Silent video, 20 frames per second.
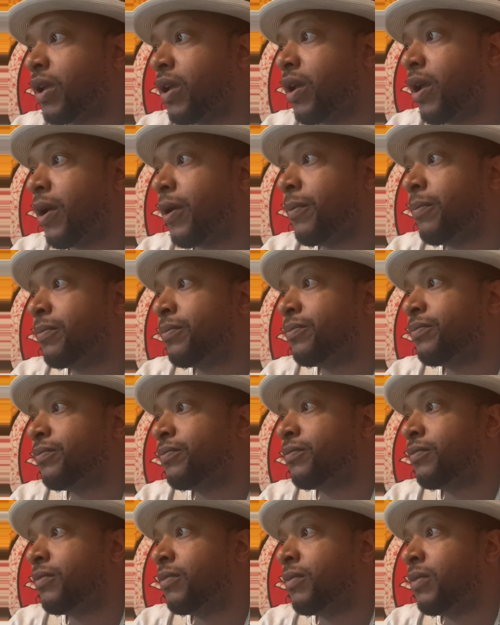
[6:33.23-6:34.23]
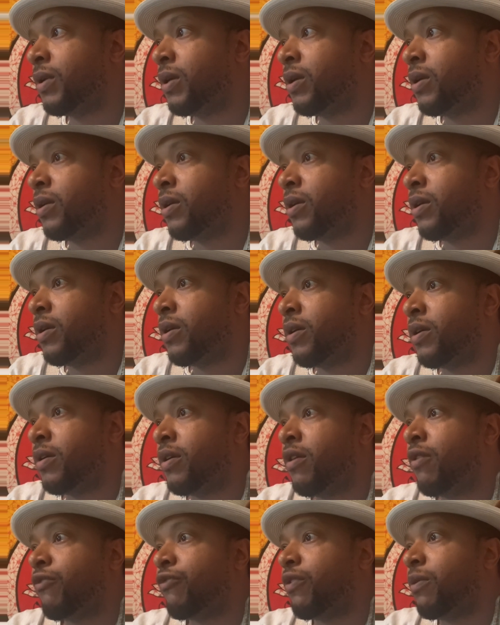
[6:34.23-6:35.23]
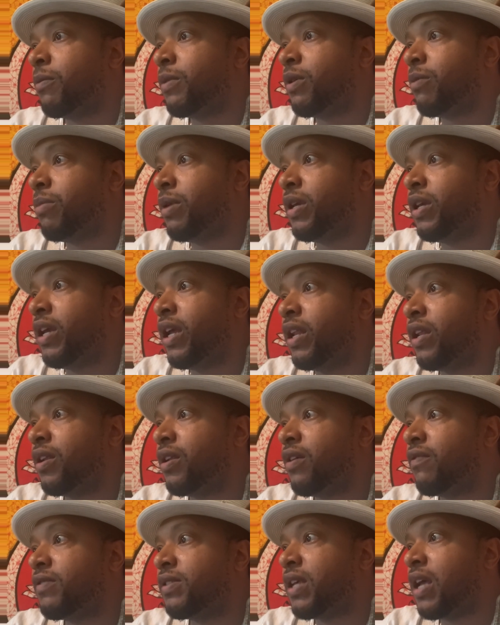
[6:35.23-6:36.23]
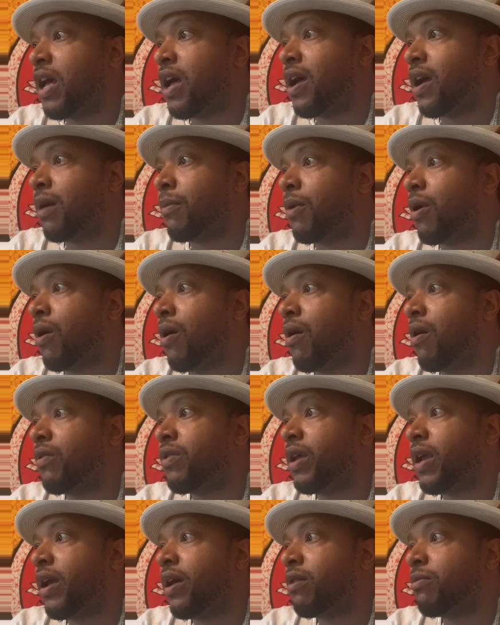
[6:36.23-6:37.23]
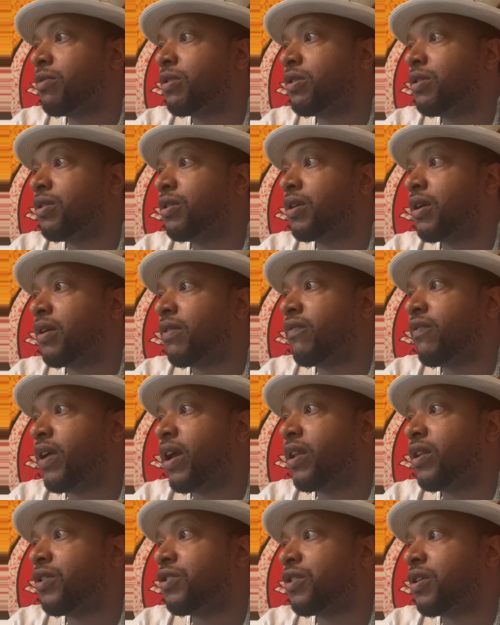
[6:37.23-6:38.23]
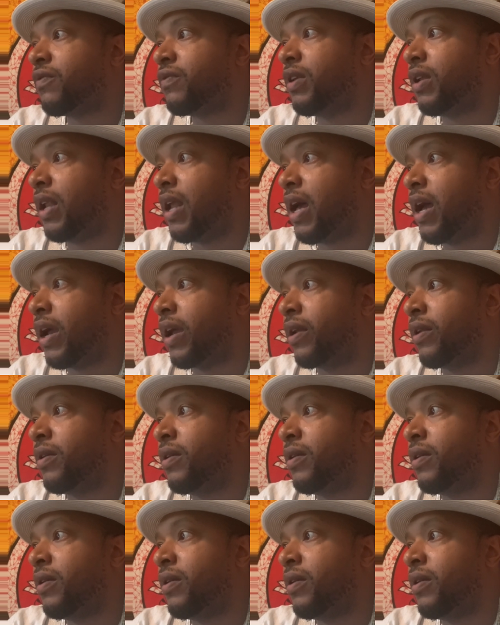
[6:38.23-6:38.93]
Okay. From the beginning of time, all the animals took advantage of the lion.